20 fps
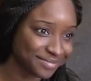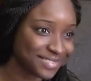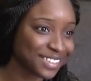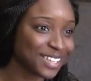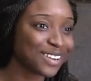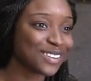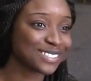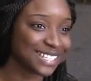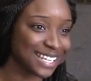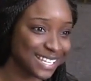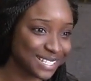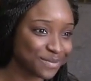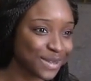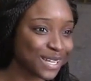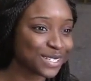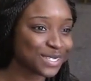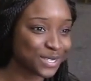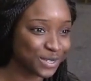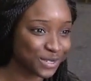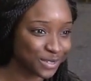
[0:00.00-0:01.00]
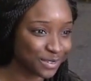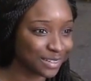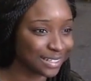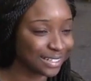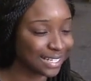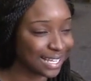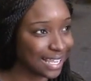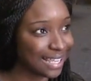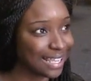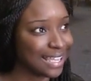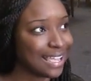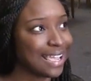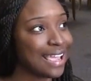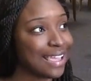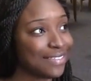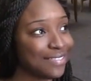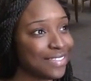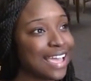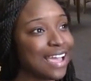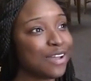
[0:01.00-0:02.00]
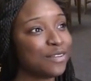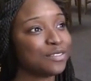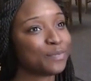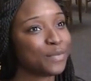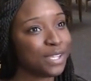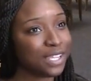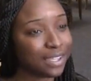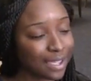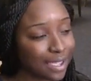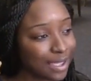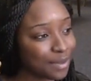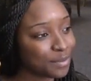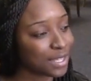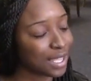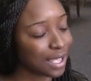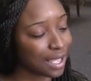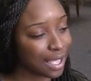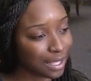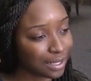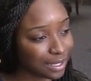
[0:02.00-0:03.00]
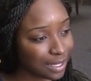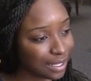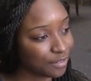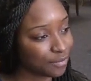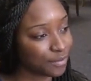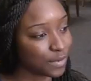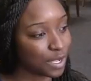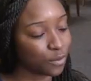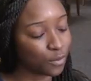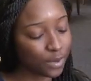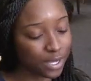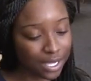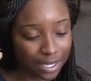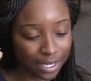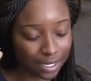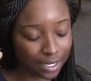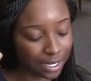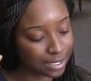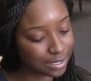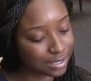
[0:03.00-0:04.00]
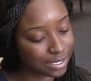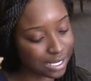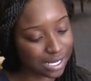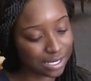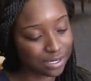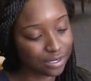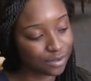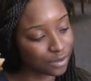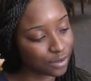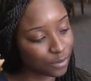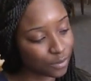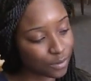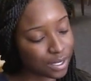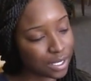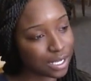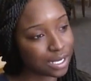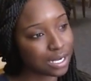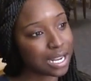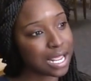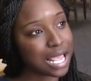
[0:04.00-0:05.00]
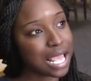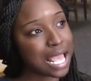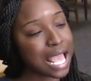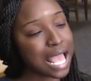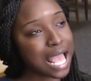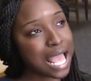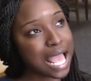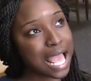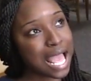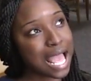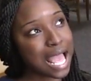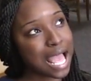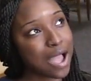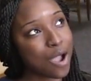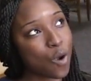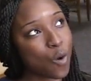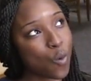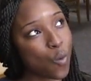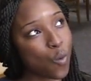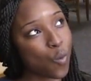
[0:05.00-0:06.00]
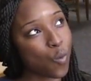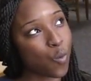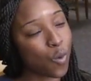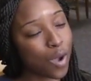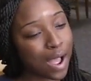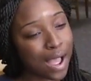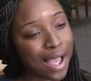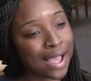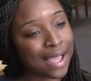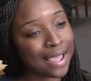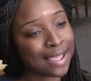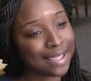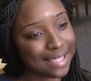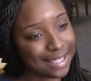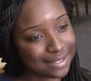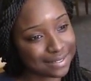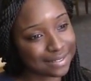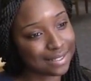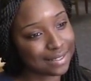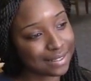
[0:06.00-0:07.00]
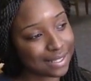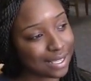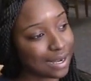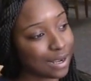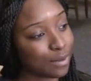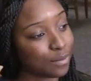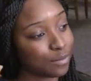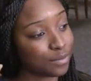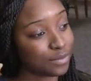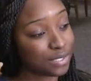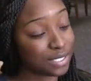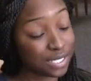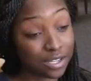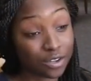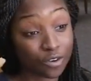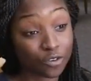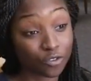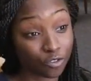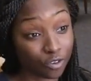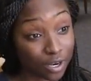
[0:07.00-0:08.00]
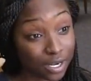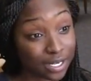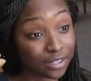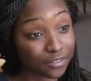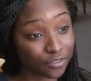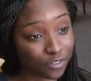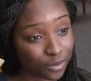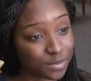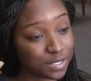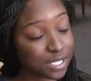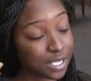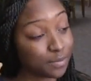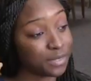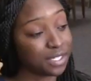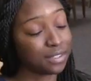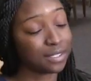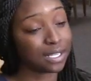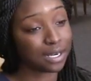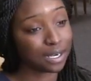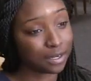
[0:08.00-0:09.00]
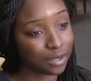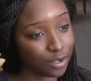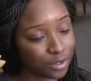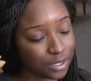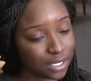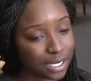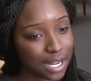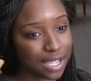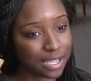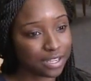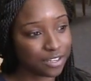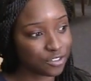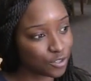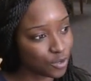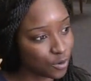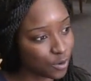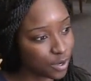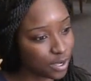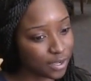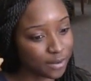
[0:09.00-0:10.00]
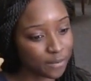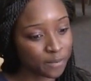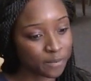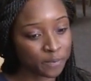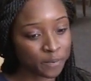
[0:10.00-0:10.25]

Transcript: Thursday's my tutoring day. And that became the highlight of my week. And I said, you know what? Why is it that I'm still running from something that I know that I enjoy?